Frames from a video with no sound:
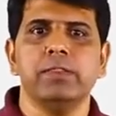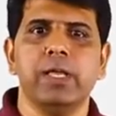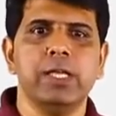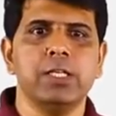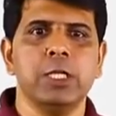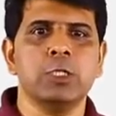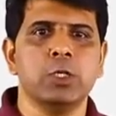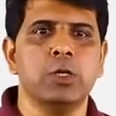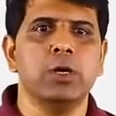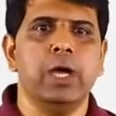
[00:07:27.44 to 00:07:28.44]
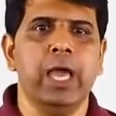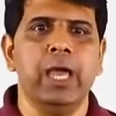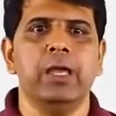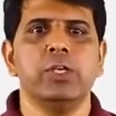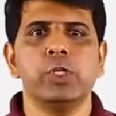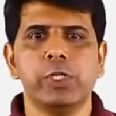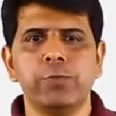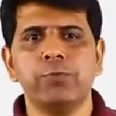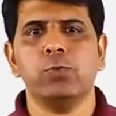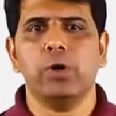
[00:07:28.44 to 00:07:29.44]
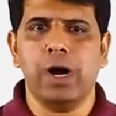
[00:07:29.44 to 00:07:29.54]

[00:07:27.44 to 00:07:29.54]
There is also a shift